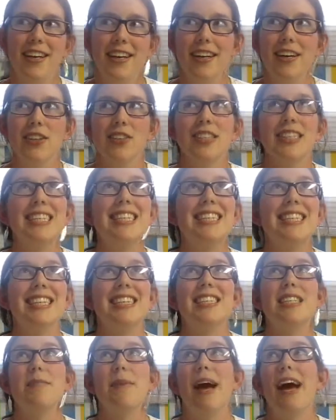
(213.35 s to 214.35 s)
I was like
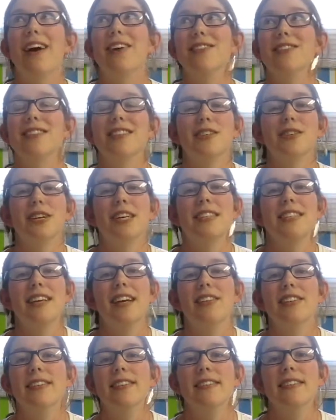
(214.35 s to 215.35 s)
60 pounds till grade
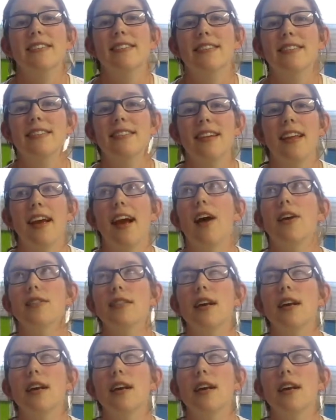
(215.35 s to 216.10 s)
7. Like I was